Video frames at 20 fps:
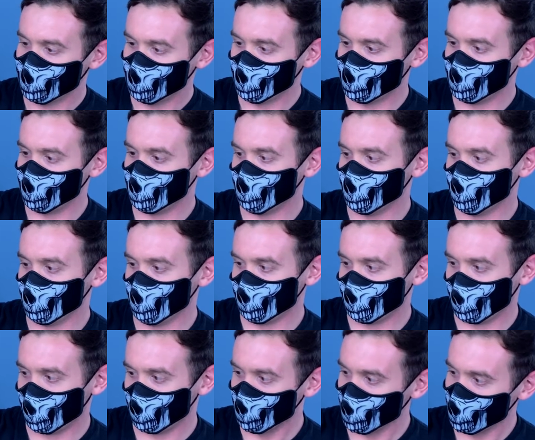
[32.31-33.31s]
You know, if
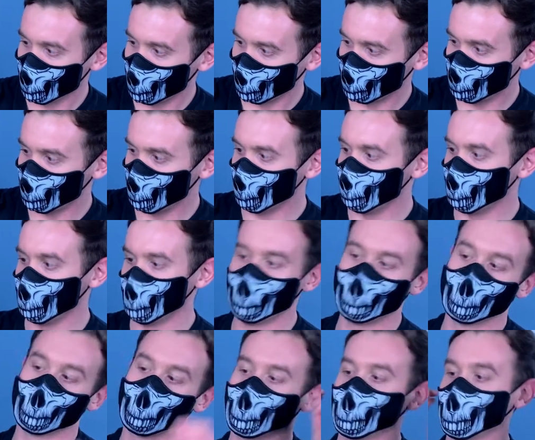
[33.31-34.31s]
I wore my to be
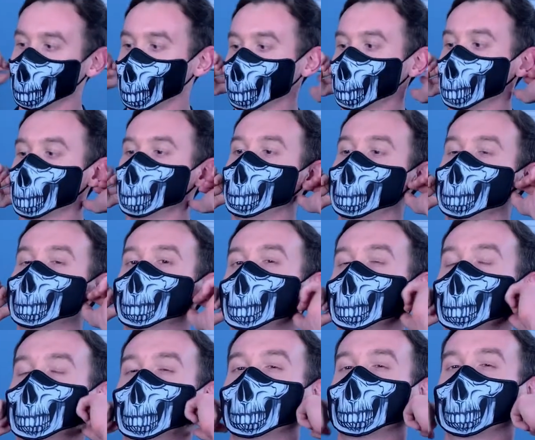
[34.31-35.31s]
or not to be
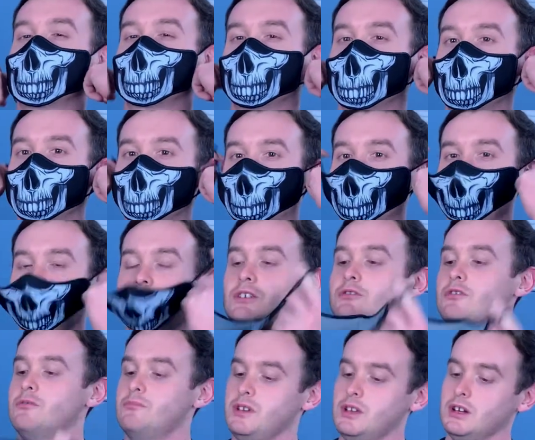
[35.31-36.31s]
programming shirt, it
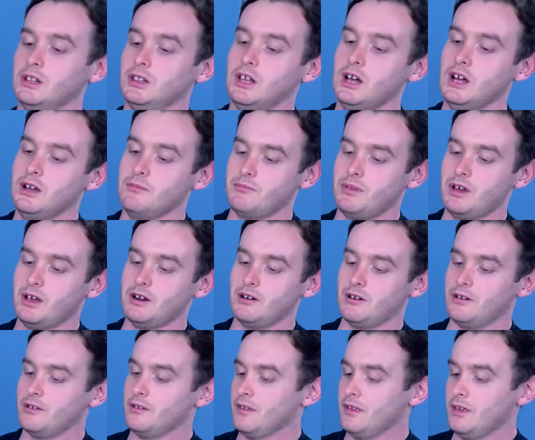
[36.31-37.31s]
would be a lot
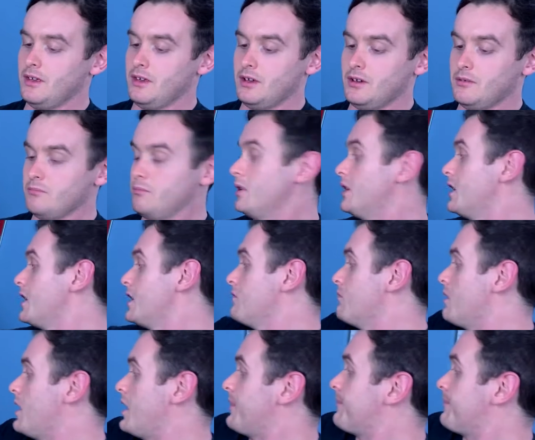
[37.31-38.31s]
better. But anyway,